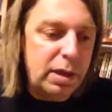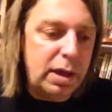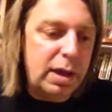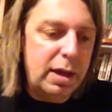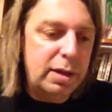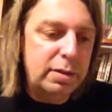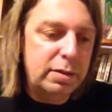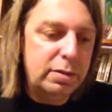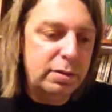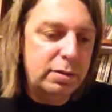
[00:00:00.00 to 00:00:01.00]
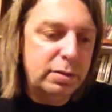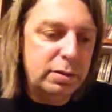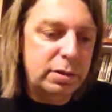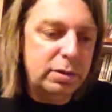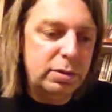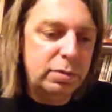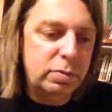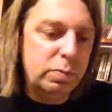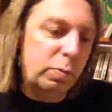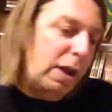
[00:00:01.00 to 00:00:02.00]
And
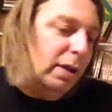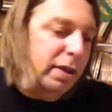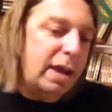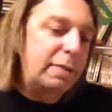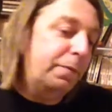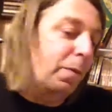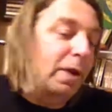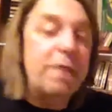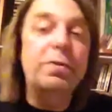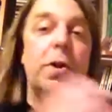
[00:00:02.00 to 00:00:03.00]
and for every